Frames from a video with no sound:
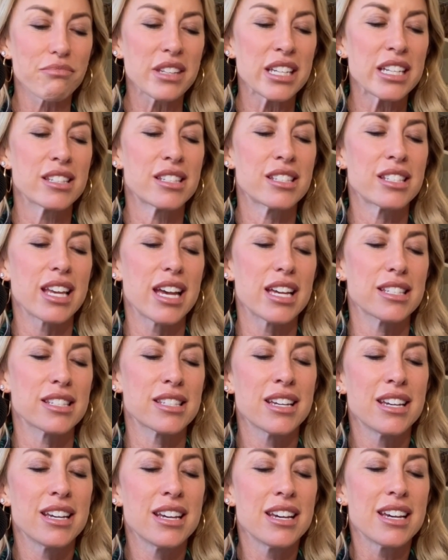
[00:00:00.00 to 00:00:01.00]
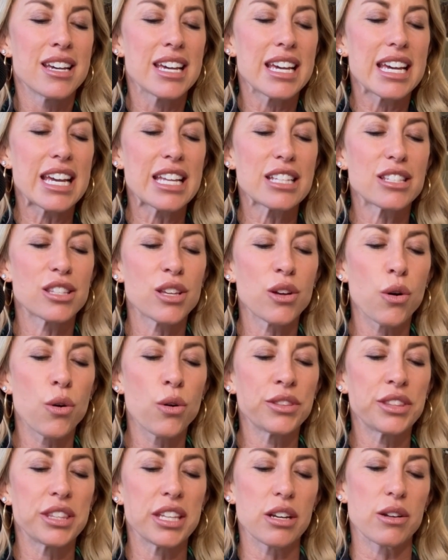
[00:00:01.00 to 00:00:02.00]
It says, it's the
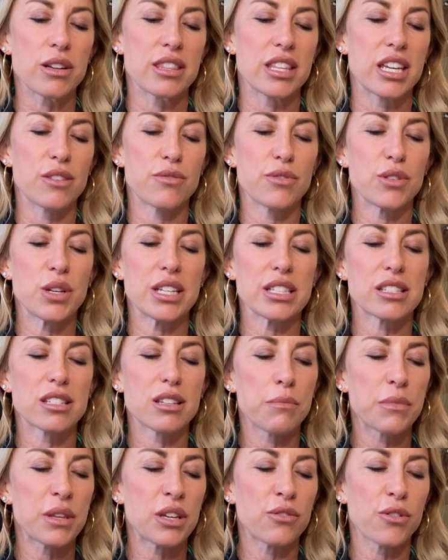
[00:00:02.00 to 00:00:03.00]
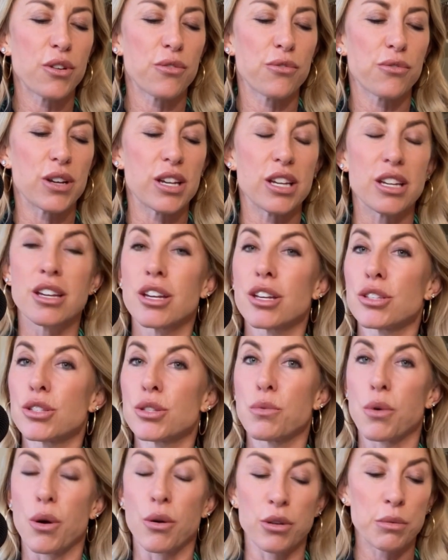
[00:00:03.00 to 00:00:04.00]
old theory that if you get something for free,
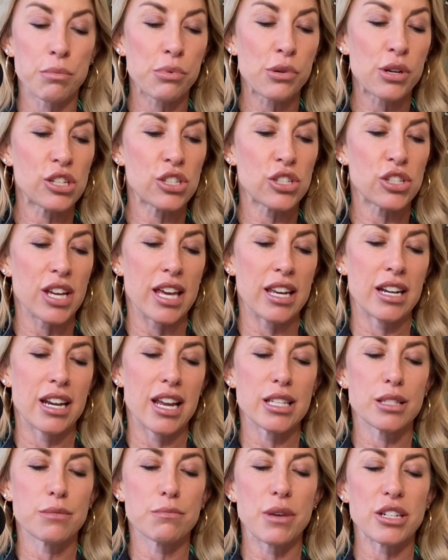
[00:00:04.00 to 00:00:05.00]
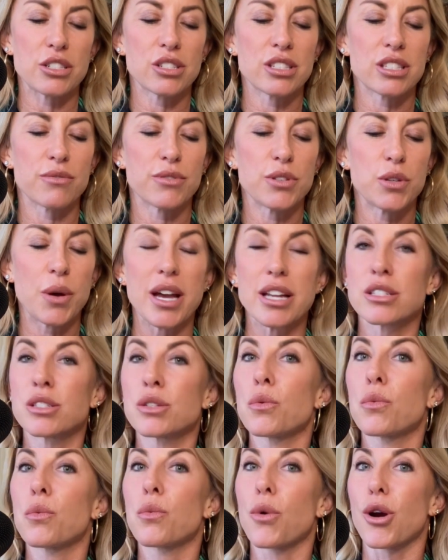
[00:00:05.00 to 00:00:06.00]
you won't appreciate it as much as if you had
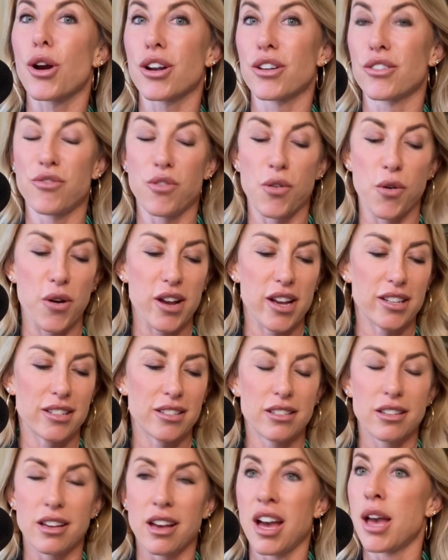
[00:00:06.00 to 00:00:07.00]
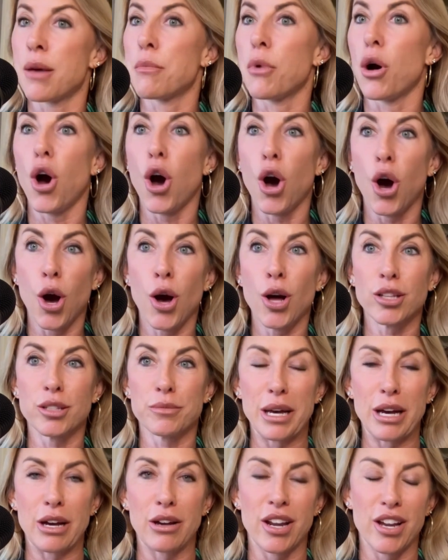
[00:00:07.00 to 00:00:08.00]
to work for it. I'm all
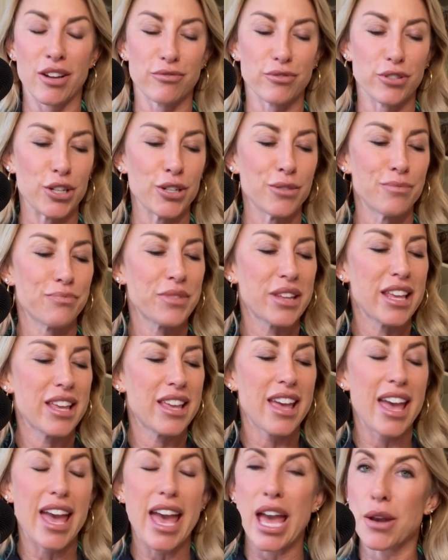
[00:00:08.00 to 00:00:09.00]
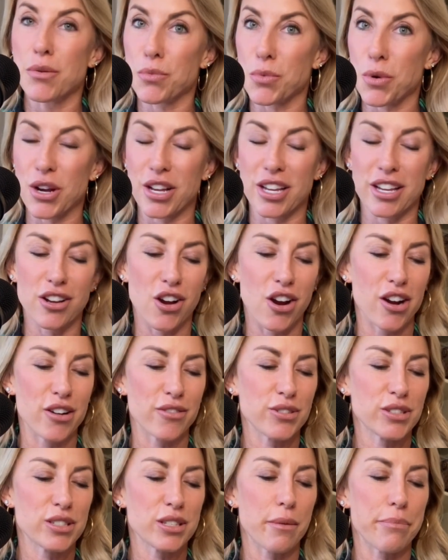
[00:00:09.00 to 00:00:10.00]
about effort and working hard
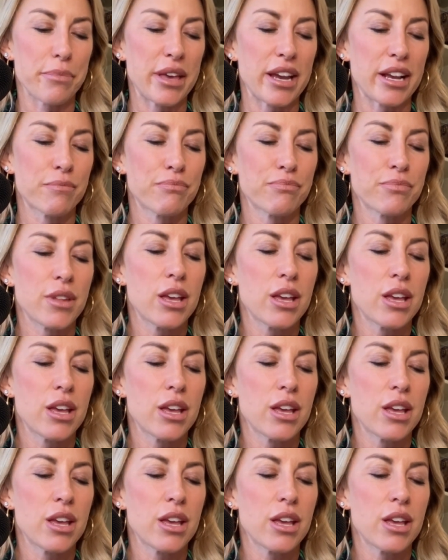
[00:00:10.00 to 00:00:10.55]
for something.